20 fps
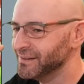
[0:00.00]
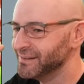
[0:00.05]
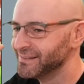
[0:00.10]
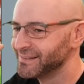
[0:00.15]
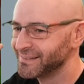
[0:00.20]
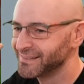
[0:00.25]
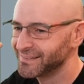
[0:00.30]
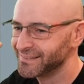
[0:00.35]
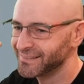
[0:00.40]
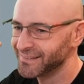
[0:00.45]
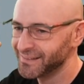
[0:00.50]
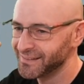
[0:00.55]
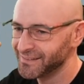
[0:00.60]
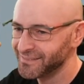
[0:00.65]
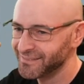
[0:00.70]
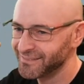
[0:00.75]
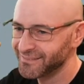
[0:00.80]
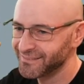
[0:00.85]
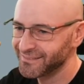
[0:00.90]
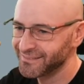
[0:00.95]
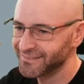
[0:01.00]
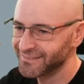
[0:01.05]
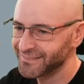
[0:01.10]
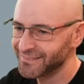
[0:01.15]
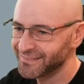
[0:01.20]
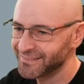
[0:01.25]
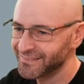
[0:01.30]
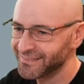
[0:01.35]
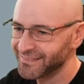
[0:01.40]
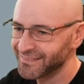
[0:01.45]
It's,
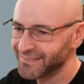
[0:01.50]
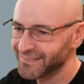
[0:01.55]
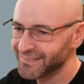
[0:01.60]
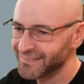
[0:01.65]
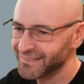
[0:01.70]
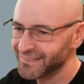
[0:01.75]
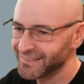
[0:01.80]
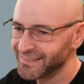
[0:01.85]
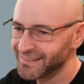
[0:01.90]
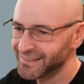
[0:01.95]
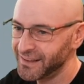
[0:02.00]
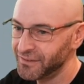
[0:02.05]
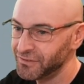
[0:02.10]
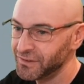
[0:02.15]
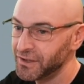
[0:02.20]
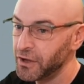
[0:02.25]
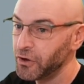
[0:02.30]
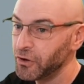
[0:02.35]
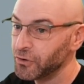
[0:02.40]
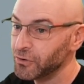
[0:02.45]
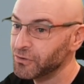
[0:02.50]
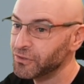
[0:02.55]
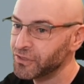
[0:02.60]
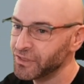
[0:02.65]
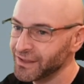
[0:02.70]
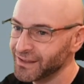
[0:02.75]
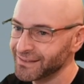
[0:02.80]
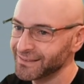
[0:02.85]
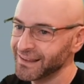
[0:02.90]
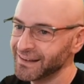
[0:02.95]
it's definitely a good
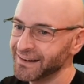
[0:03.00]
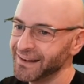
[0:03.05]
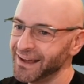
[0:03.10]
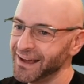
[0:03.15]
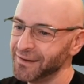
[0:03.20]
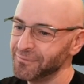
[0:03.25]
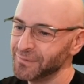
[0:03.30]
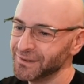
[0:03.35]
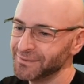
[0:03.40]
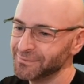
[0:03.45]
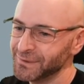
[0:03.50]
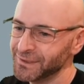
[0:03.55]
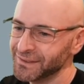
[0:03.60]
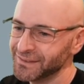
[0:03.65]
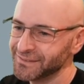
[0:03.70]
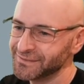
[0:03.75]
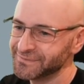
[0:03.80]
thing that it happened, but